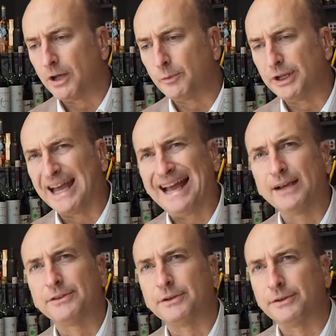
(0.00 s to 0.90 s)
we
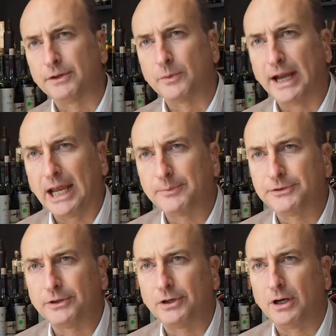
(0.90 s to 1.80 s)
hang the
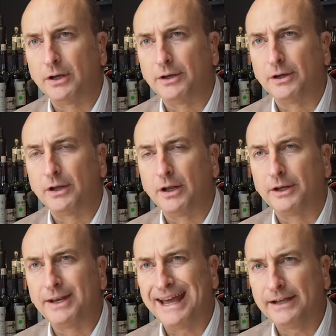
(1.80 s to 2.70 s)
grapes on
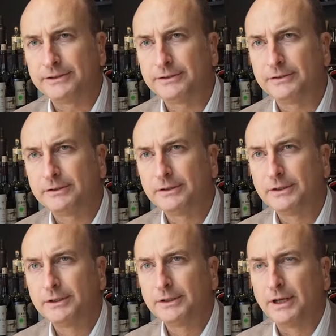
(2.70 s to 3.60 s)
the net.
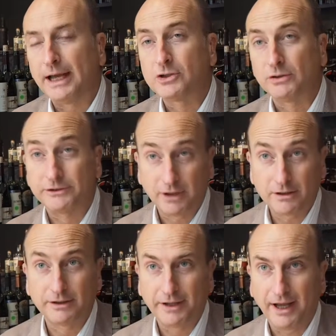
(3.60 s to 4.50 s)
Actually,
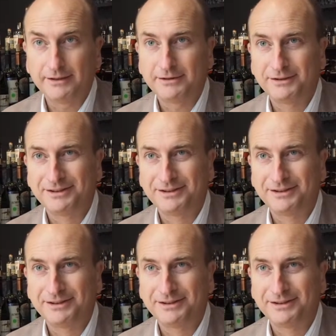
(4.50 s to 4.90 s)
soccer net.